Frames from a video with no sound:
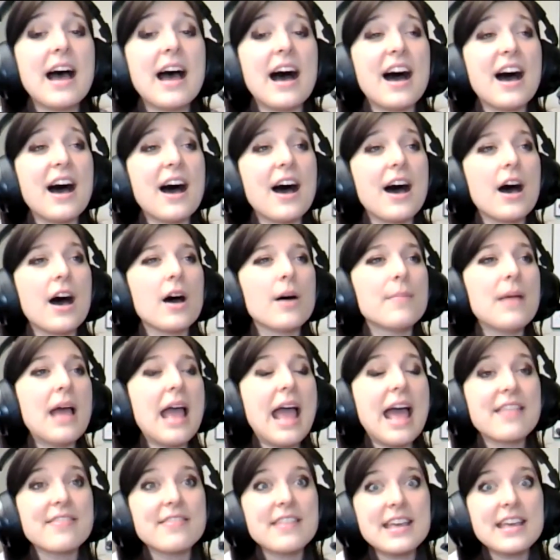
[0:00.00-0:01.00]

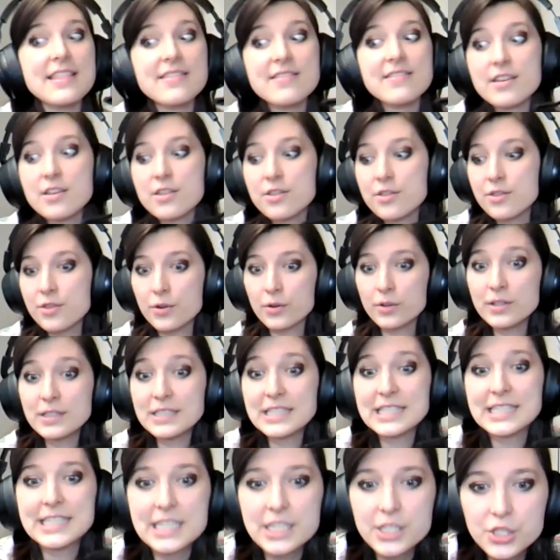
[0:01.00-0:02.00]
And then the third
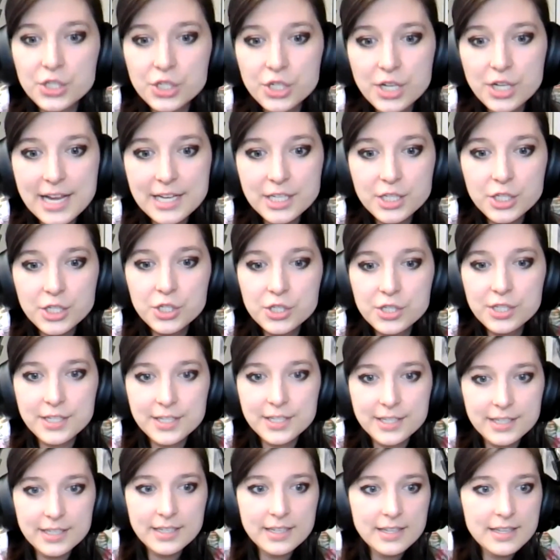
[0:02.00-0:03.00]

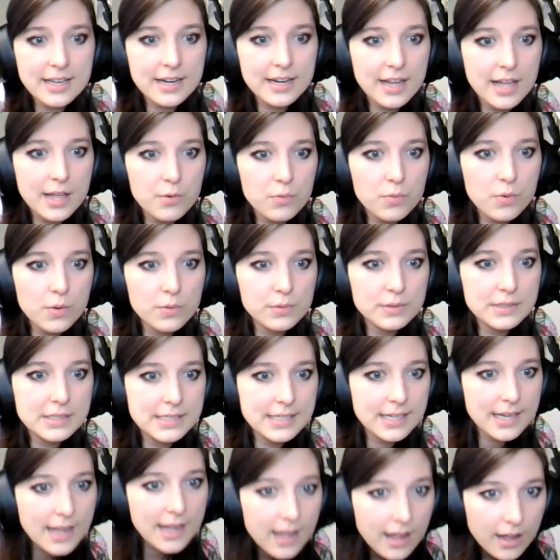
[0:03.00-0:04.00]
suggestion that I wrote
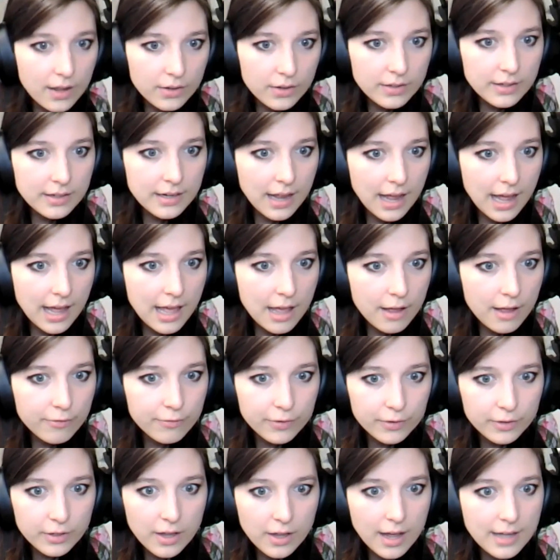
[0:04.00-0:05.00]
down, I have
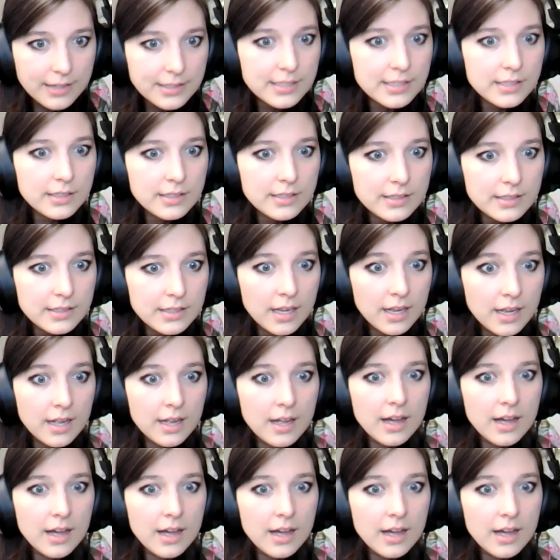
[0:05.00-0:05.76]
forgotten.